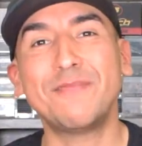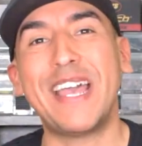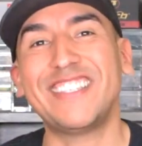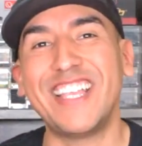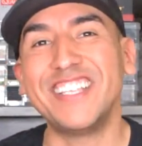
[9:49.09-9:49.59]

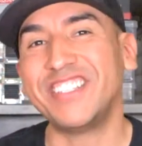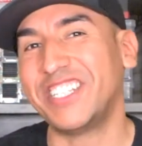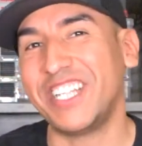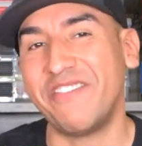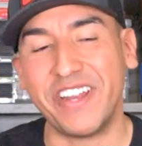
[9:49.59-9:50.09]
my
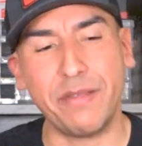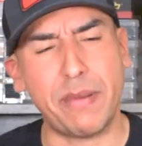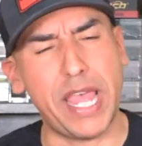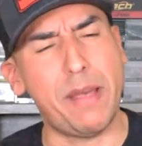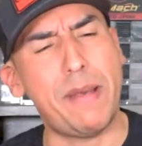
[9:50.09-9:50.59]
sensitivity
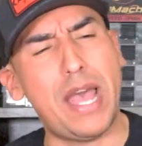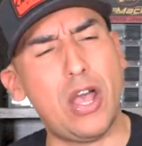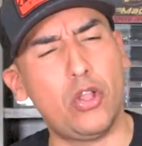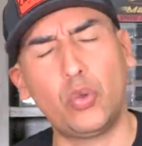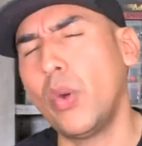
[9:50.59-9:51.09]
by
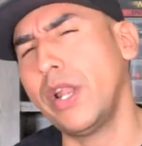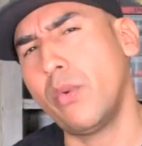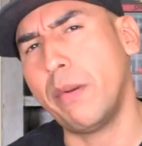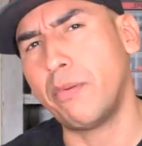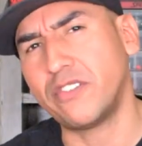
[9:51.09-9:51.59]
about
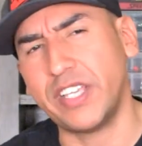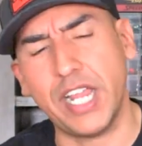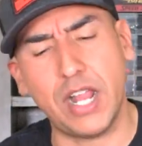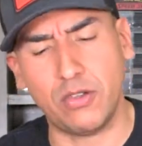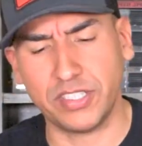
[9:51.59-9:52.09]

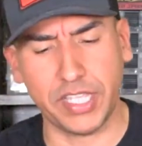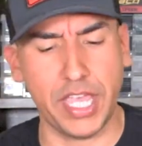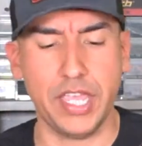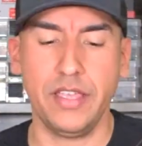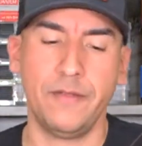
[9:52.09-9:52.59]
21%, I would
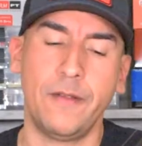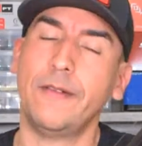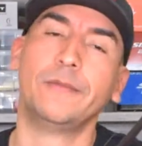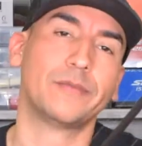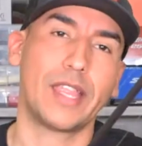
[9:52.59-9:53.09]
say.
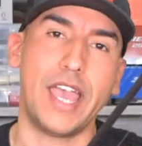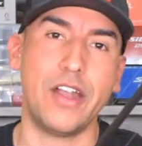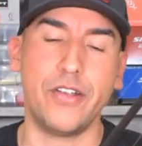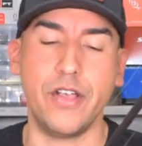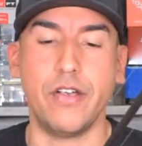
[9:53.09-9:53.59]
I
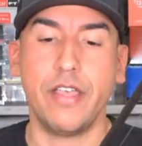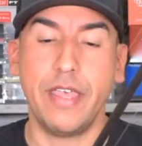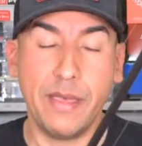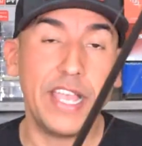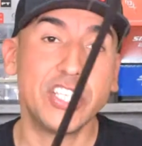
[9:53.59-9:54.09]
don't know.
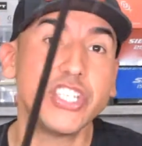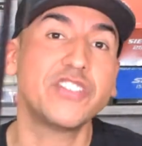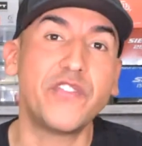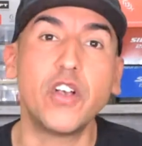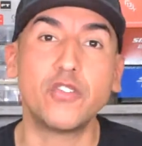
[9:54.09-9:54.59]
It
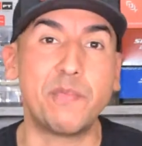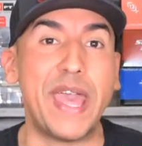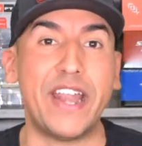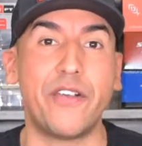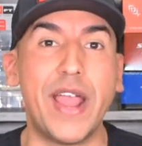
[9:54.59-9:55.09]
just feels
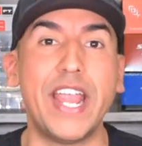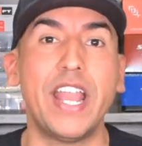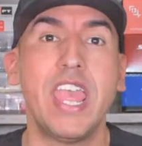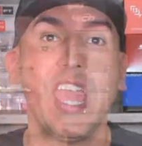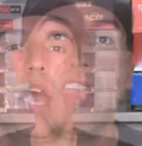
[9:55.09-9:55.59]
better,
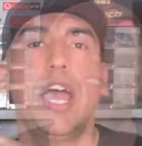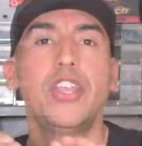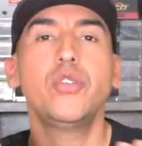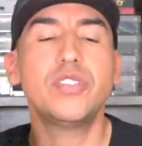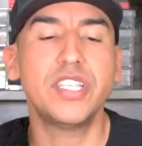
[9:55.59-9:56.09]
right? I
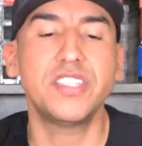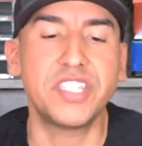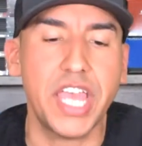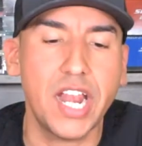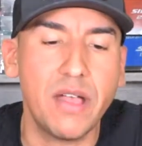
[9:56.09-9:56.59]
use this
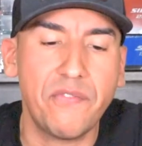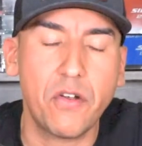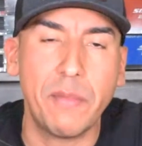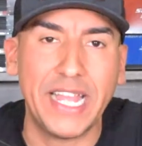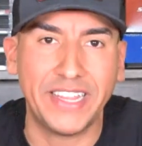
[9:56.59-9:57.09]
setup
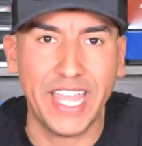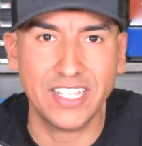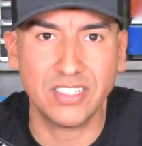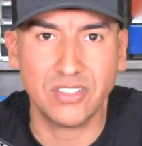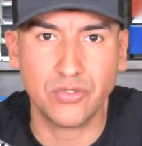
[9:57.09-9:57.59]
for my
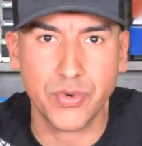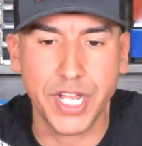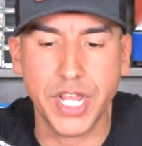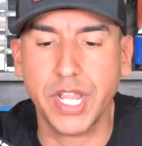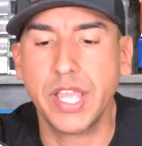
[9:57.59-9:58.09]
Texas
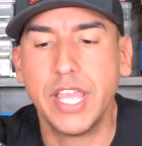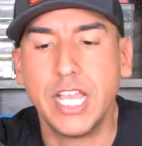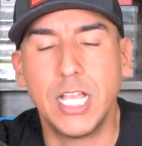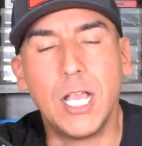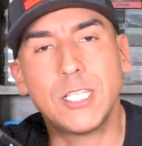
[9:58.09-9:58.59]
rig.
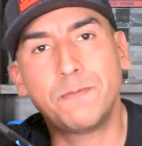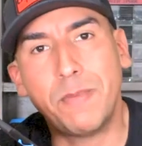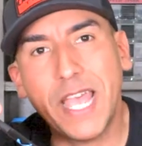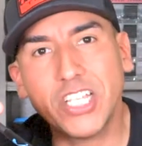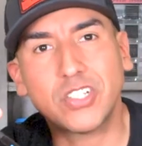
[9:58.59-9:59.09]

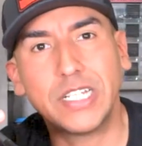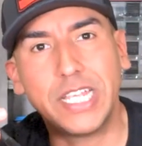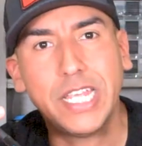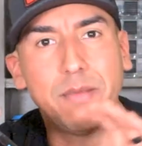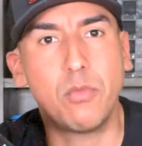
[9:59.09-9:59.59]

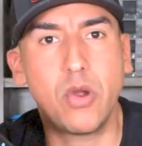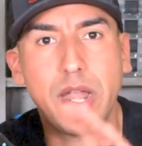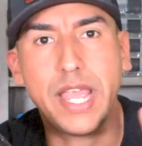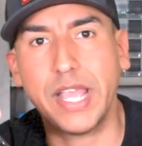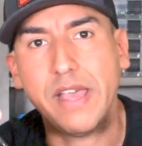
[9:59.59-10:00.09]
especially more
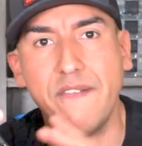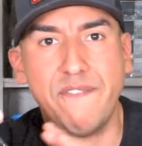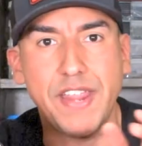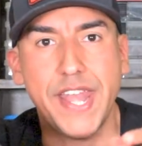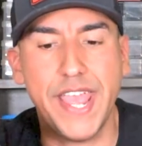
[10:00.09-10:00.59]
like a
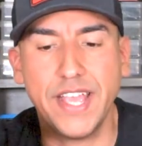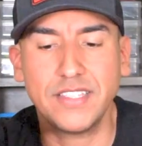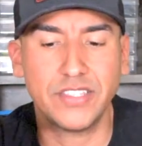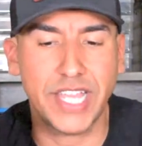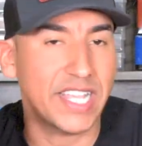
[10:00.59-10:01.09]

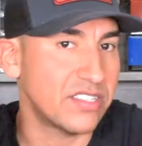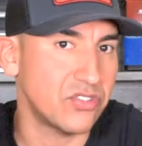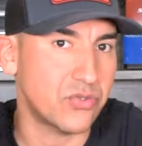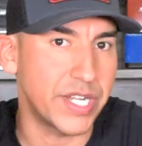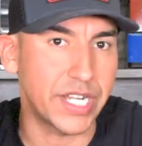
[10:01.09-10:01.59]
finesse
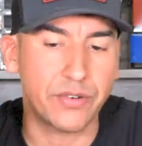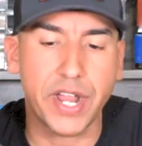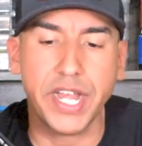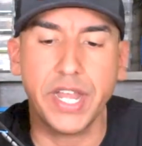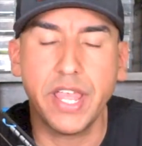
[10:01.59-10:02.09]
Texas rig,
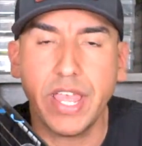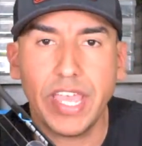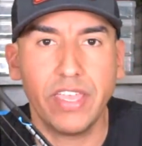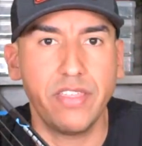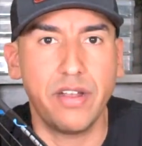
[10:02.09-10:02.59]
right?
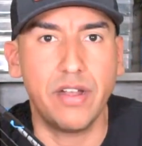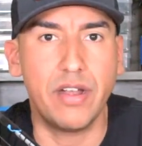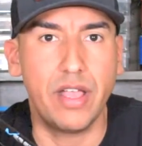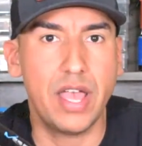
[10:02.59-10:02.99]
Either